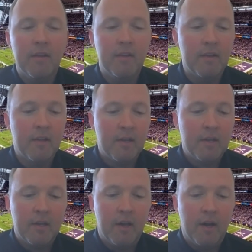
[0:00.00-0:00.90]
And
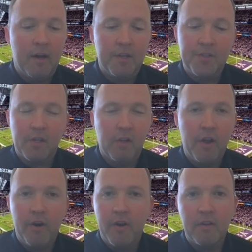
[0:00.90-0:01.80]
it's
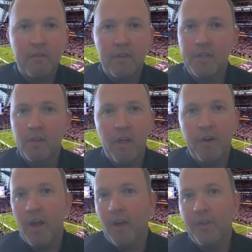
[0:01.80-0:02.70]
cluttered. It's
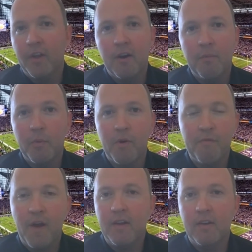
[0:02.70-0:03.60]
cluttered out there. I mean, we're
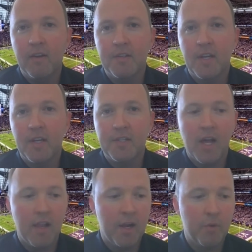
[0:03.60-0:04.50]
fighting. It's
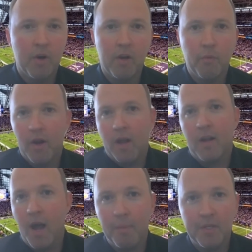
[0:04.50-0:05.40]
not like we're not
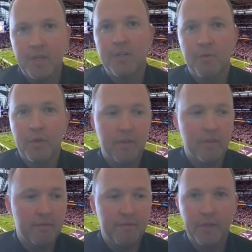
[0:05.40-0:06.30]
in competition with
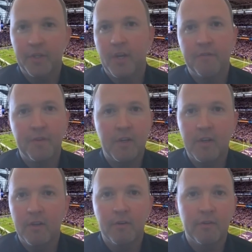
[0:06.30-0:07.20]
the Philadelphia
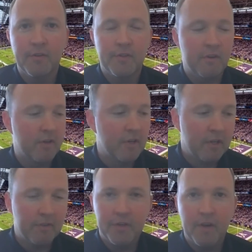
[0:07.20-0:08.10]
Eagles or
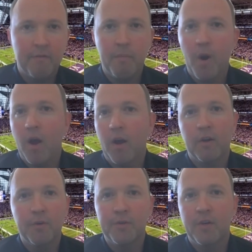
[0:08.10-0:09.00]
the Denver
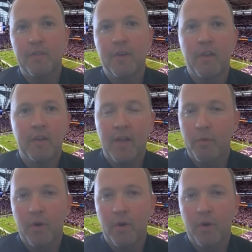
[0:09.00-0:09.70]
Broncos or anything like that.